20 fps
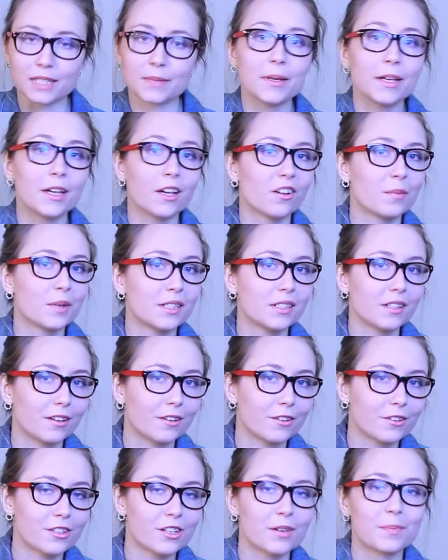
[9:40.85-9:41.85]
Speaking of my
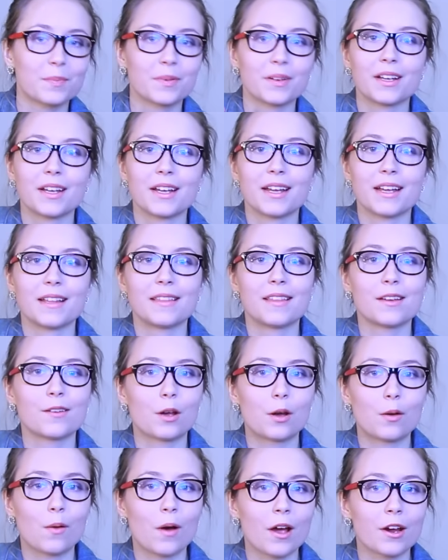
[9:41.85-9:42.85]
scholarship, the
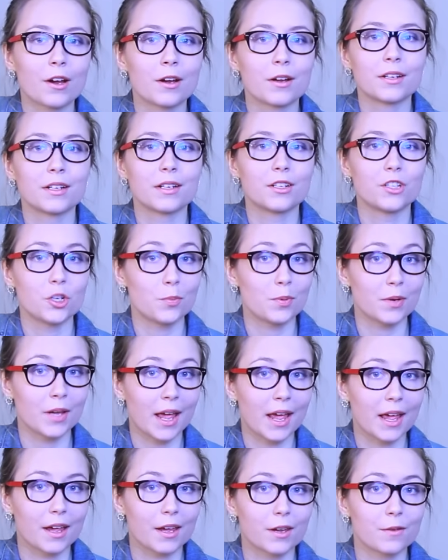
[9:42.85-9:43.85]
required
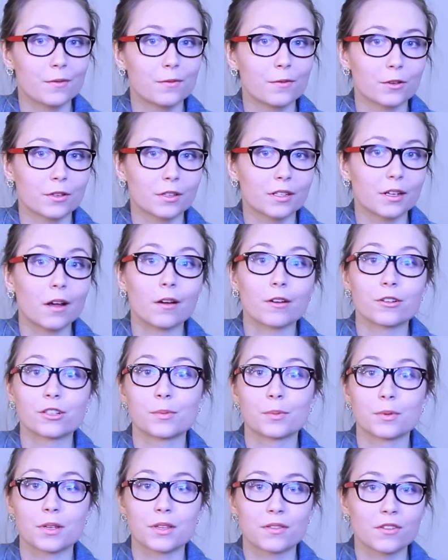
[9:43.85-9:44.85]
GPA for the
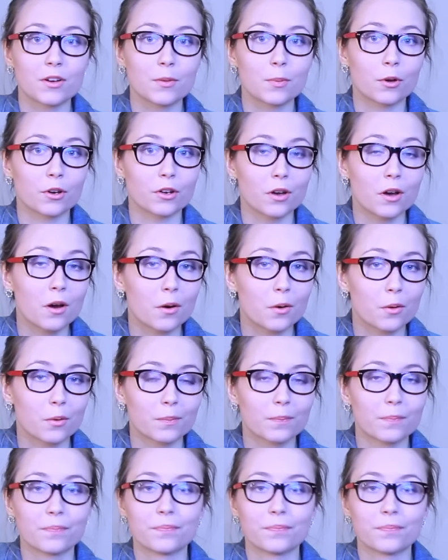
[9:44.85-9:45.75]
scholarship was 3.0.